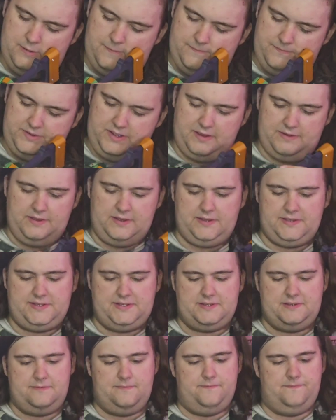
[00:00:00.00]
Yeah, I think
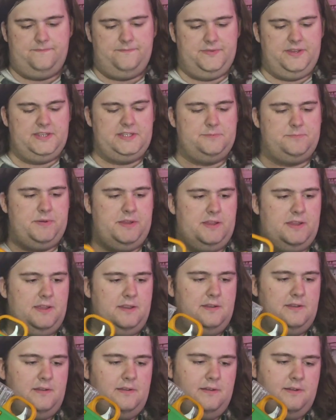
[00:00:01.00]
it's this
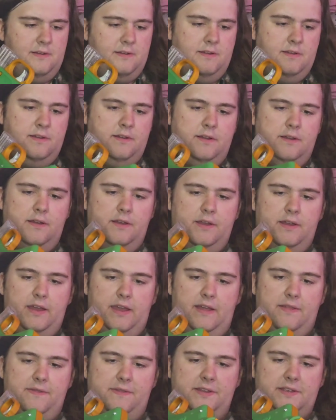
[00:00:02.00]
pin
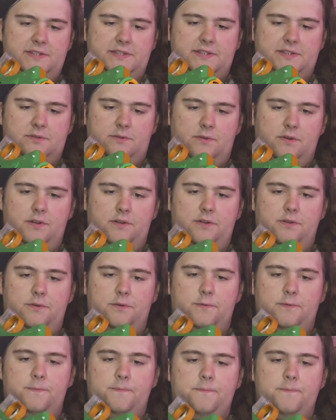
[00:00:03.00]
and this screw.